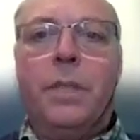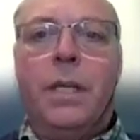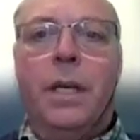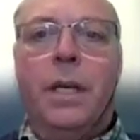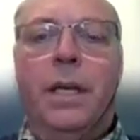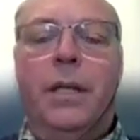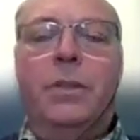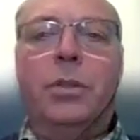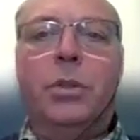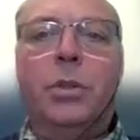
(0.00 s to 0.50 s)

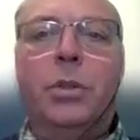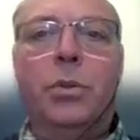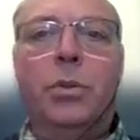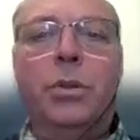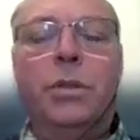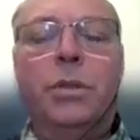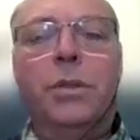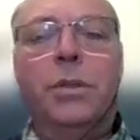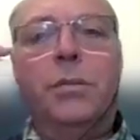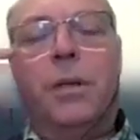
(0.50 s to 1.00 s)
in
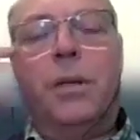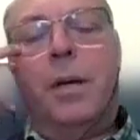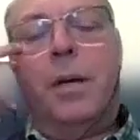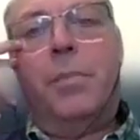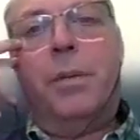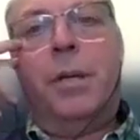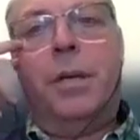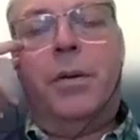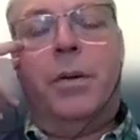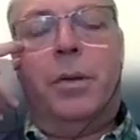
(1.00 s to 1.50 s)
shorter
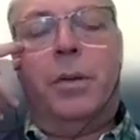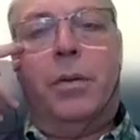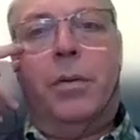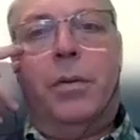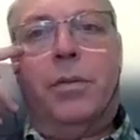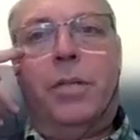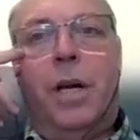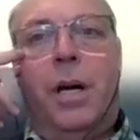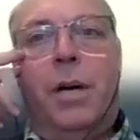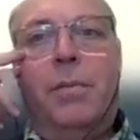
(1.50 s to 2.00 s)
period
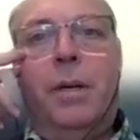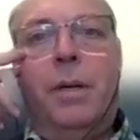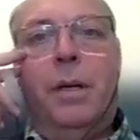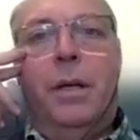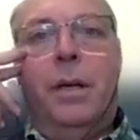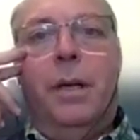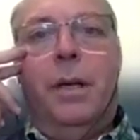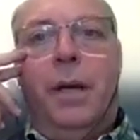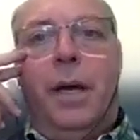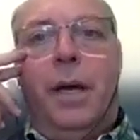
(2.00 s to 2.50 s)
of time.
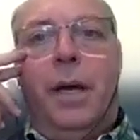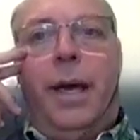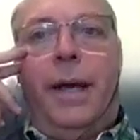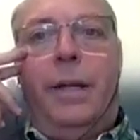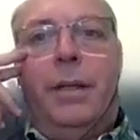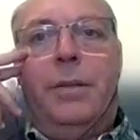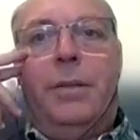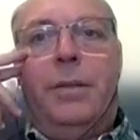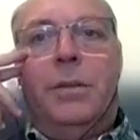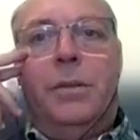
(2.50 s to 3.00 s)

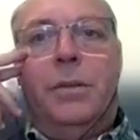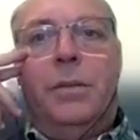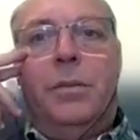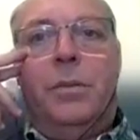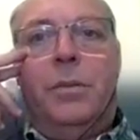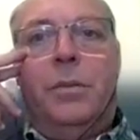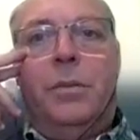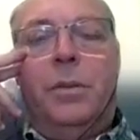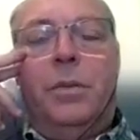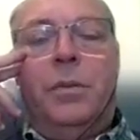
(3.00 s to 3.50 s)
And
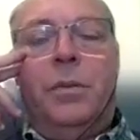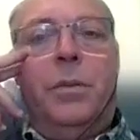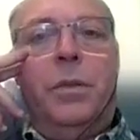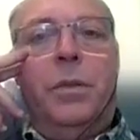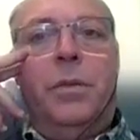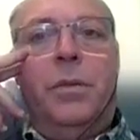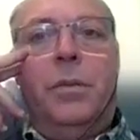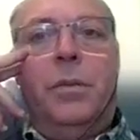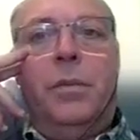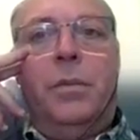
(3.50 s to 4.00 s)

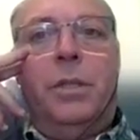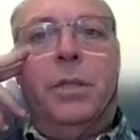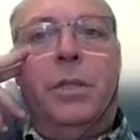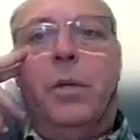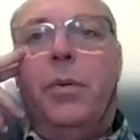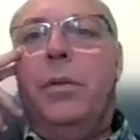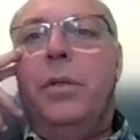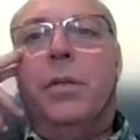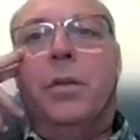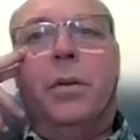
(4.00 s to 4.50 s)

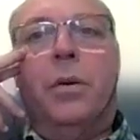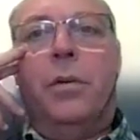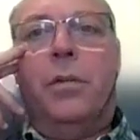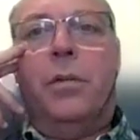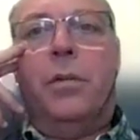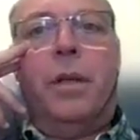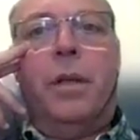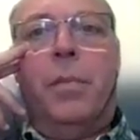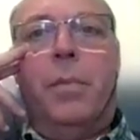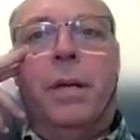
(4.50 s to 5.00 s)
majority
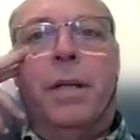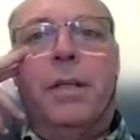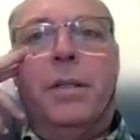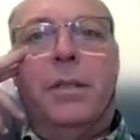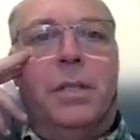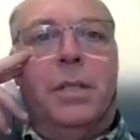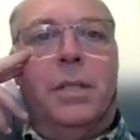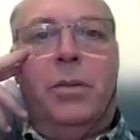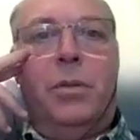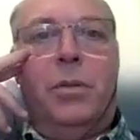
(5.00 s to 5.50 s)
of the
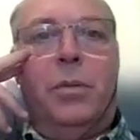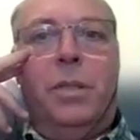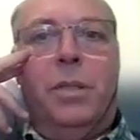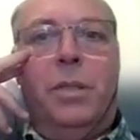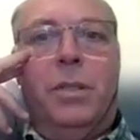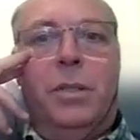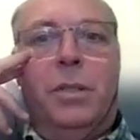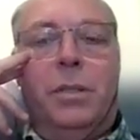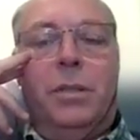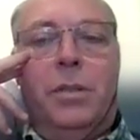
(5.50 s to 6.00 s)

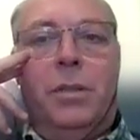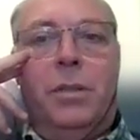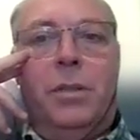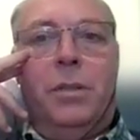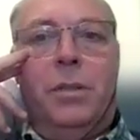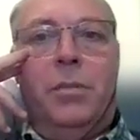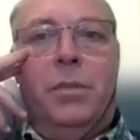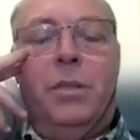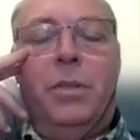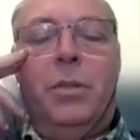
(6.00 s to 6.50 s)
appendicectomies,
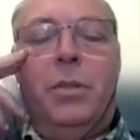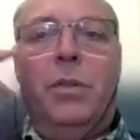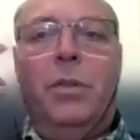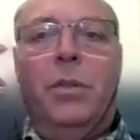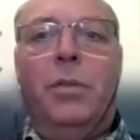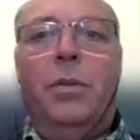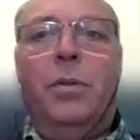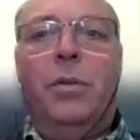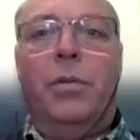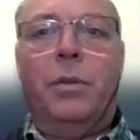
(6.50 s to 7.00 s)

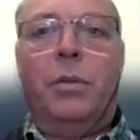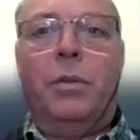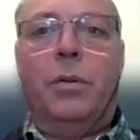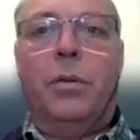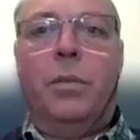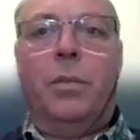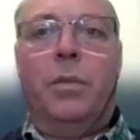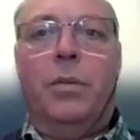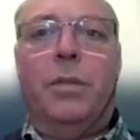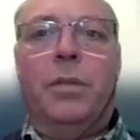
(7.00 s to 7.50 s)
majority of the
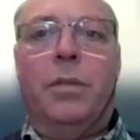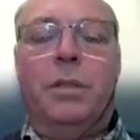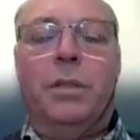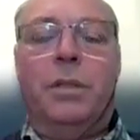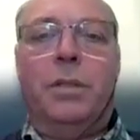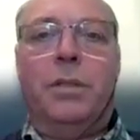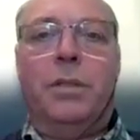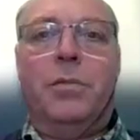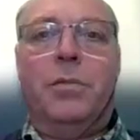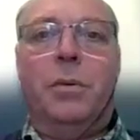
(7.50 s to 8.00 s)

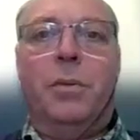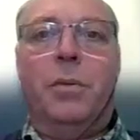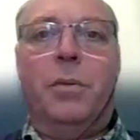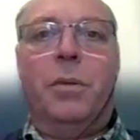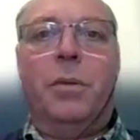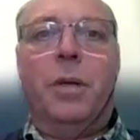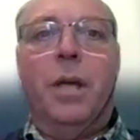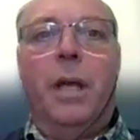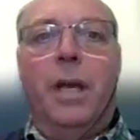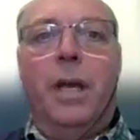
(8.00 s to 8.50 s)
operations
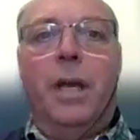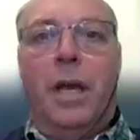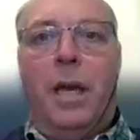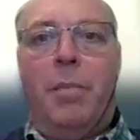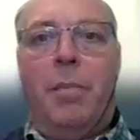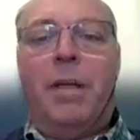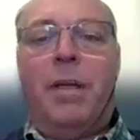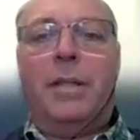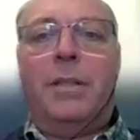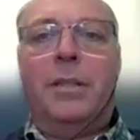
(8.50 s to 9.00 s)
for
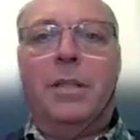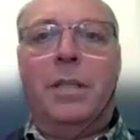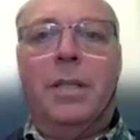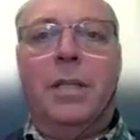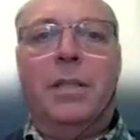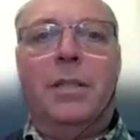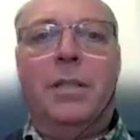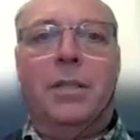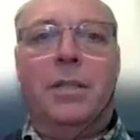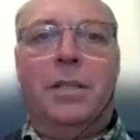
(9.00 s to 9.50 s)

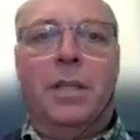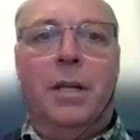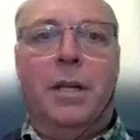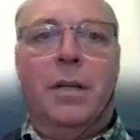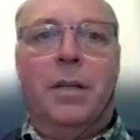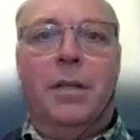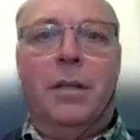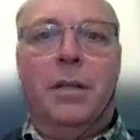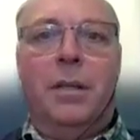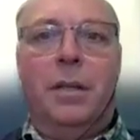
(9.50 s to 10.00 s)
appendicitis
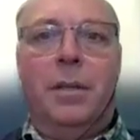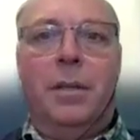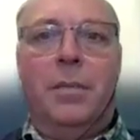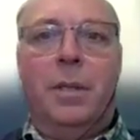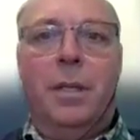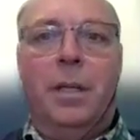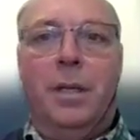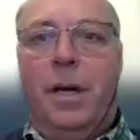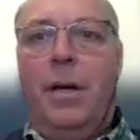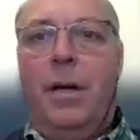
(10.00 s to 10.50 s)
now
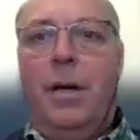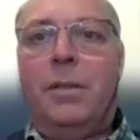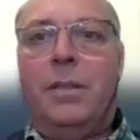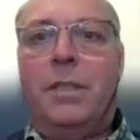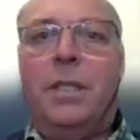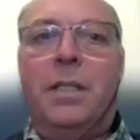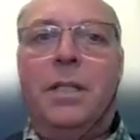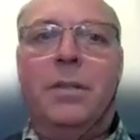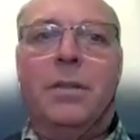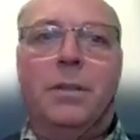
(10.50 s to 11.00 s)
in our
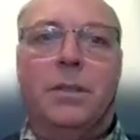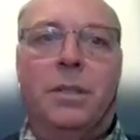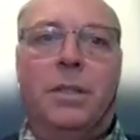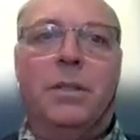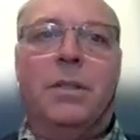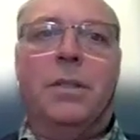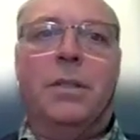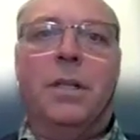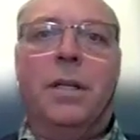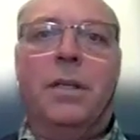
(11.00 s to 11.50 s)
centers
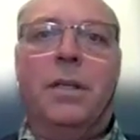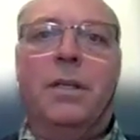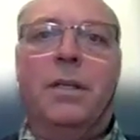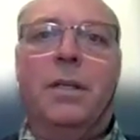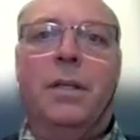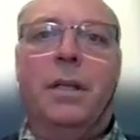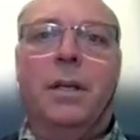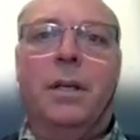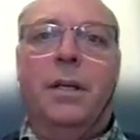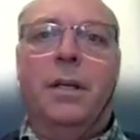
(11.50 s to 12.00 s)
are done,
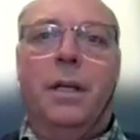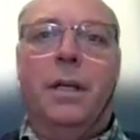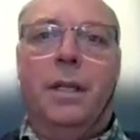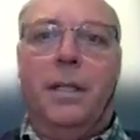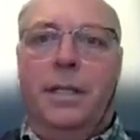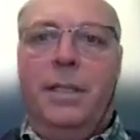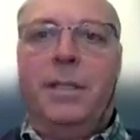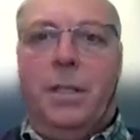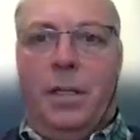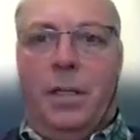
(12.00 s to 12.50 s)

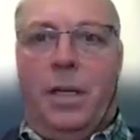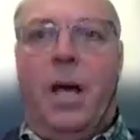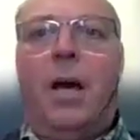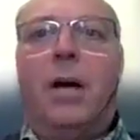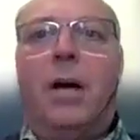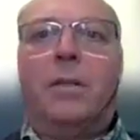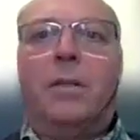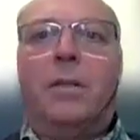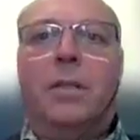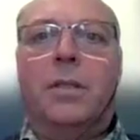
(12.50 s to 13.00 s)
at least in
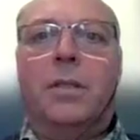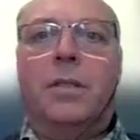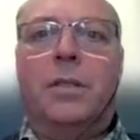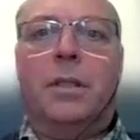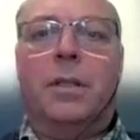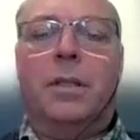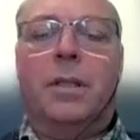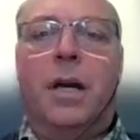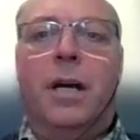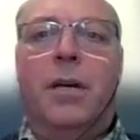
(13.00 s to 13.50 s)
our center
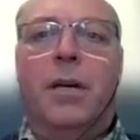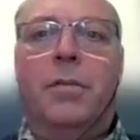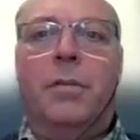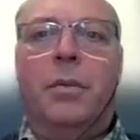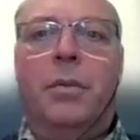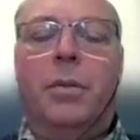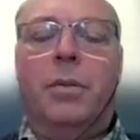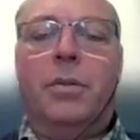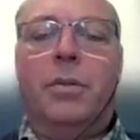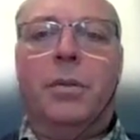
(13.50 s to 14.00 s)
that I've
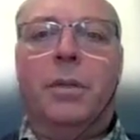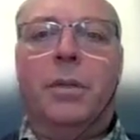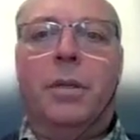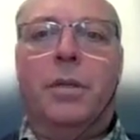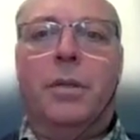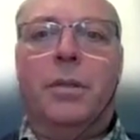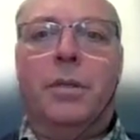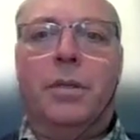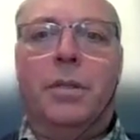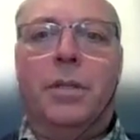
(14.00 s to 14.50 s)
worked,
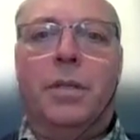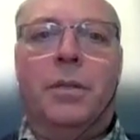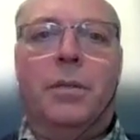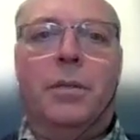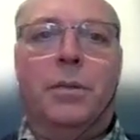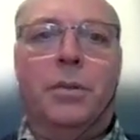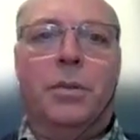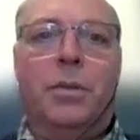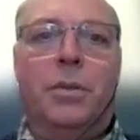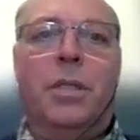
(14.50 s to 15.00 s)
is done
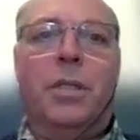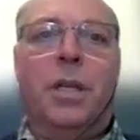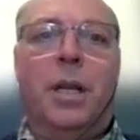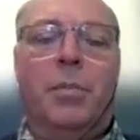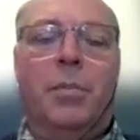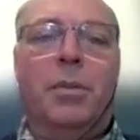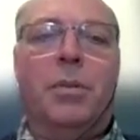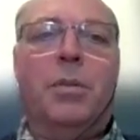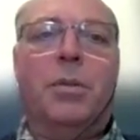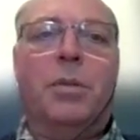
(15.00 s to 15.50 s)
using
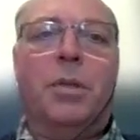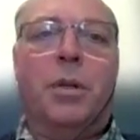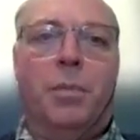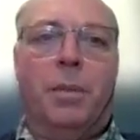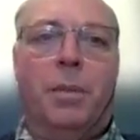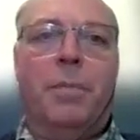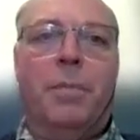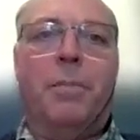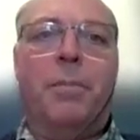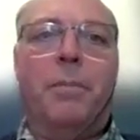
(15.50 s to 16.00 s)

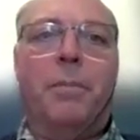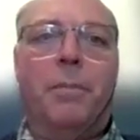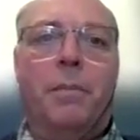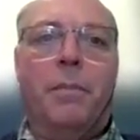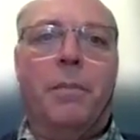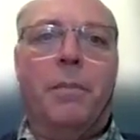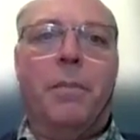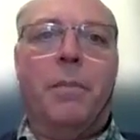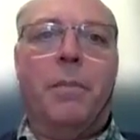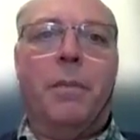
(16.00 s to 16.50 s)
laparoscopy
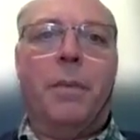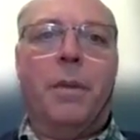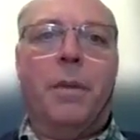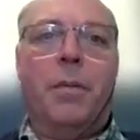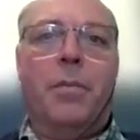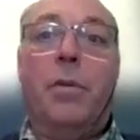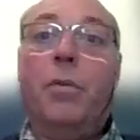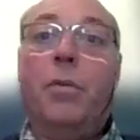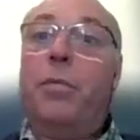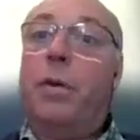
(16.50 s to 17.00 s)

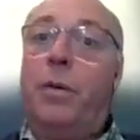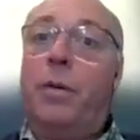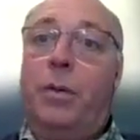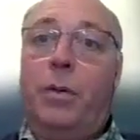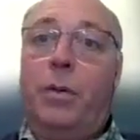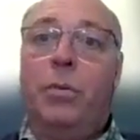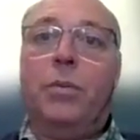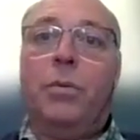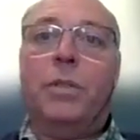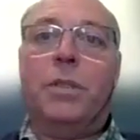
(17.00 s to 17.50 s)
with very
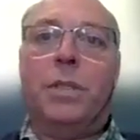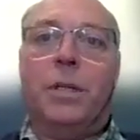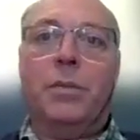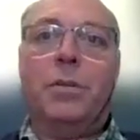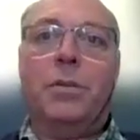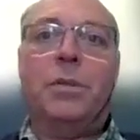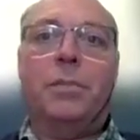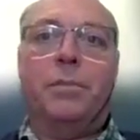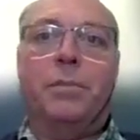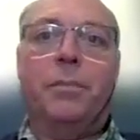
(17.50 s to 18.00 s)
good results.